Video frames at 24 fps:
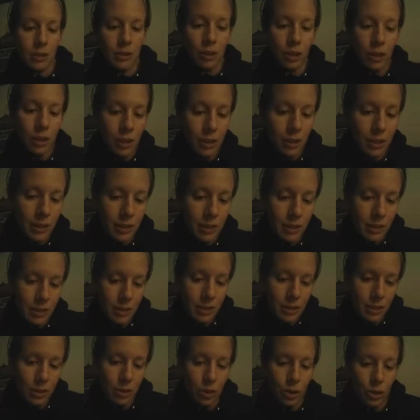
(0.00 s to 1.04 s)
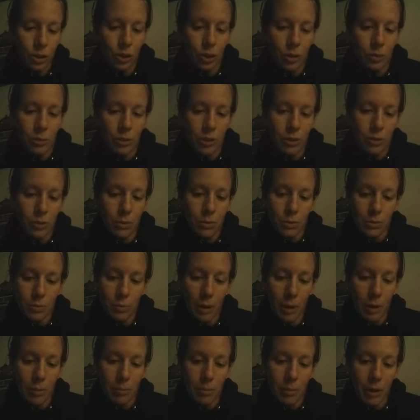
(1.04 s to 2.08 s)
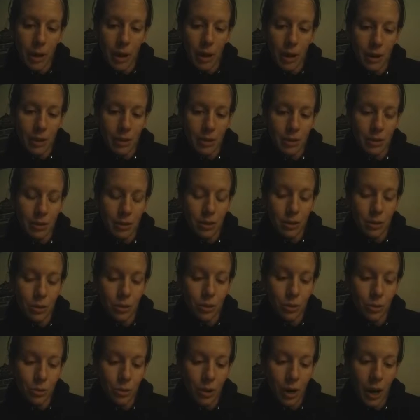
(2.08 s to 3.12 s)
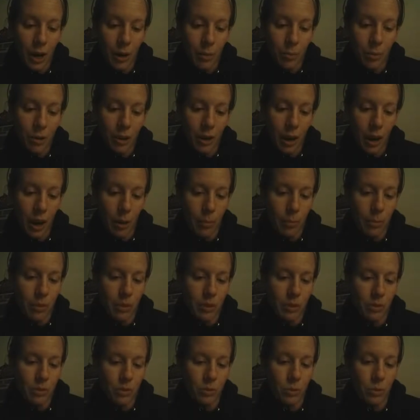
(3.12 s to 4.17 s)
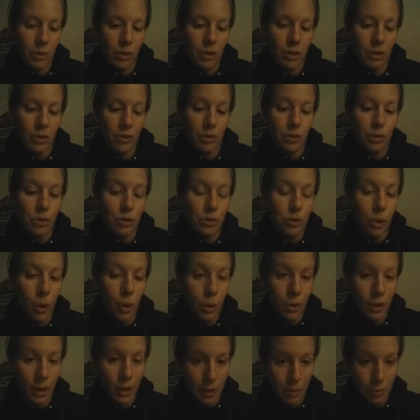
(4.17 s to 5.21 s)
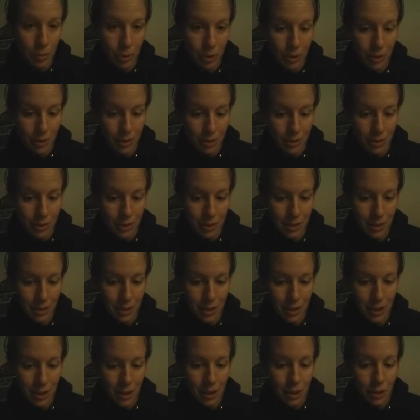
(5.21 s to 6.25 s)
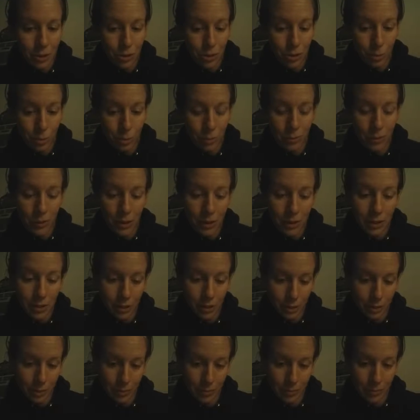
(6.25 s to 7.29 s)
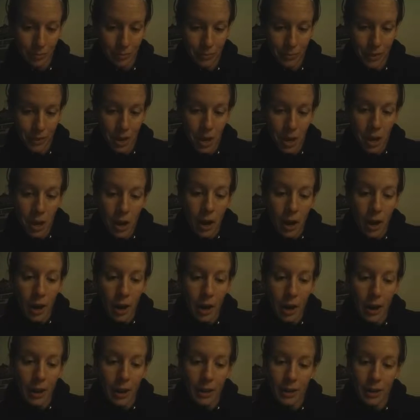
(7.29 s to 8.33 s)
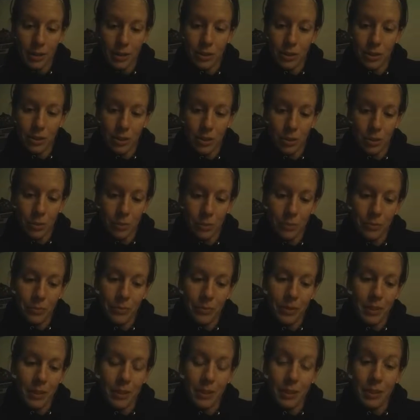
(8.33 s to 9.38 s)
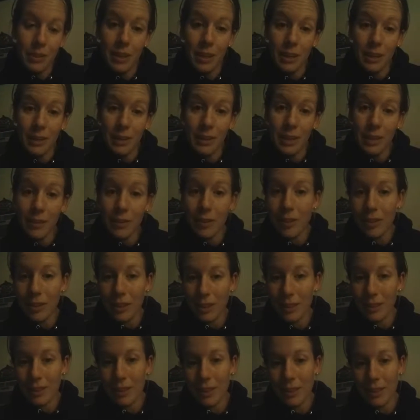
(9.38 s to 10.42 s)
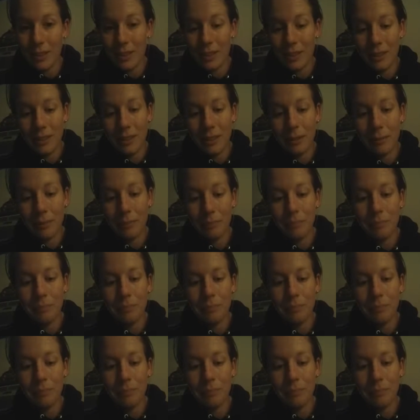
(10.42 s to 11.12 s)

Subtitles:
Darkness is a term used by man to describe what happens when there is no light present. So, Professor, I ask you, does evil exist?